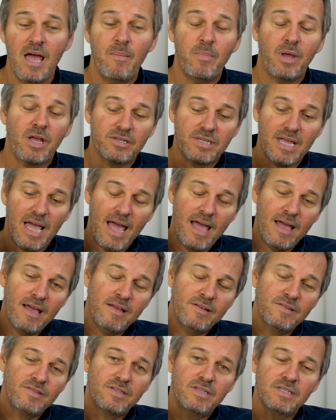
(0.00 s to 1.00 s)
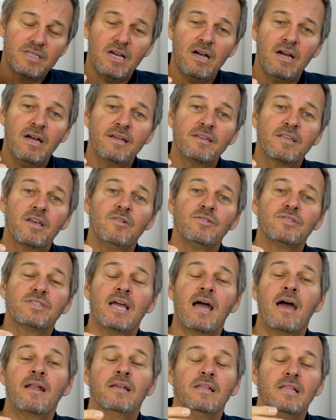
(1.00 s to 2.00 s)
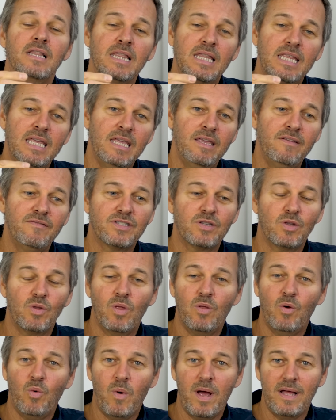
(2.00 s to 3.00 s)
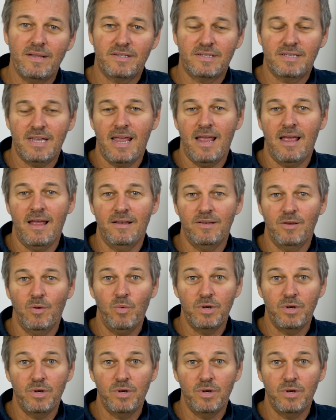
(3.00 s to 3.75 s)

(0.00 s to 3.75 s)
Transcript: because as the tide goes out, it leaves the wet sand,